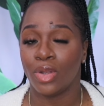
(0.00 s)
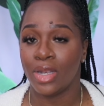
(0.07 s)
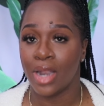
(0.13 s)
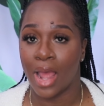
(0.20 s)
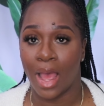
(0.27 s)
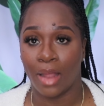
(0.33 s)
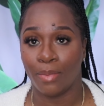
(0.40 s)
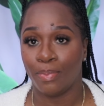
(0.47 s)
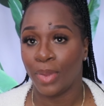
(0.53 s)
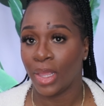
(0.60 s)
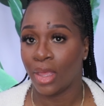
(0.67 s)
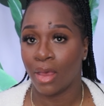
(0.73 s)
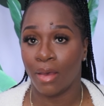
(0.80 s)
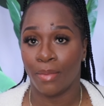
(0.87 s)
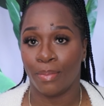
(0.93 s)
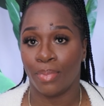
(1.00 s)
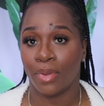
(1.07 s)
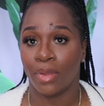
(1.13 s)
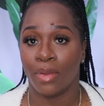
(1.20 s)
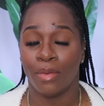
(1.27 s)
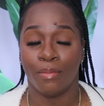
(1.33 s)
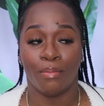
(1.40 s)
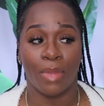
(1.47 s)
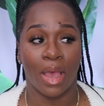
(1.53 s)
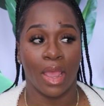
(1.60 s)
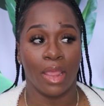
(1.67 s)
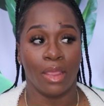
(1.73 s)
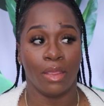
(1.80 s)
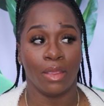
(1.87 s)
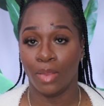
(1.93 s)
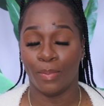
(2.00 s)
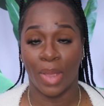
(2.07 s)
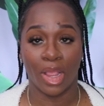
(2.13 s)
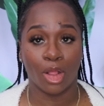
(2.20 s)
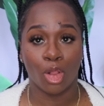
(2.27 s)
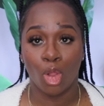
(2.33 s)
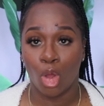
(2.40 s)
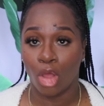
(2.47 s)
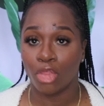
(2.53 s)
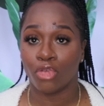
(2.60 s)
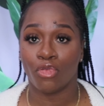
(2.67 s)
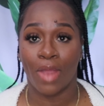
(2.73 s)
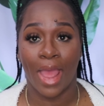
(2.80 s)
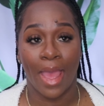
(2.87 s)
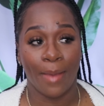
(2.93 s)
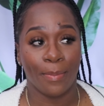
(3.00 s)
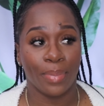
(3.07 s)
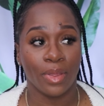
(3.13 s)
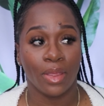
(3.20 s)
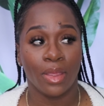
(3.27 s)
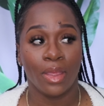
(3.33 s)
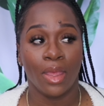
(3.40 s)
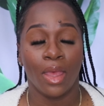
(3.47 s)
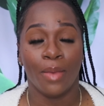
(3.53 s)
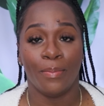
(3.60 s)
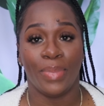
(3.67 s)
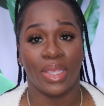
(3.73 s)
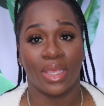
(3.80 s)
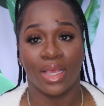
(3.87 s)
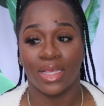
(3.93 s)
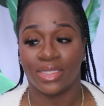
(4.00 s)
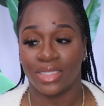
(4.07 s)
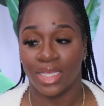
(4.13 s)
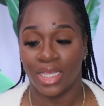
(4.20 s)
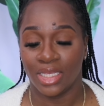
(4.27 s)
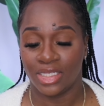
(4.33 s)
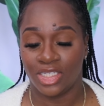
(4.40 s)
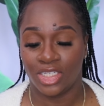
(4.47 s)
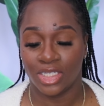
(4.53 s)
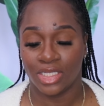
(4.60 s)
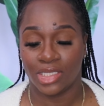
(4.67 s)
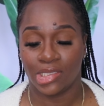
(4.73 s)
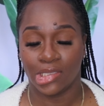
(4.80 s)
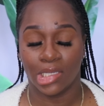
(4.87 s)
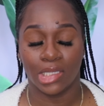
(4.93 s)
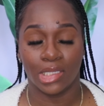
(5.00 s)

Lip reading: not pick up my cloth wrap because it's just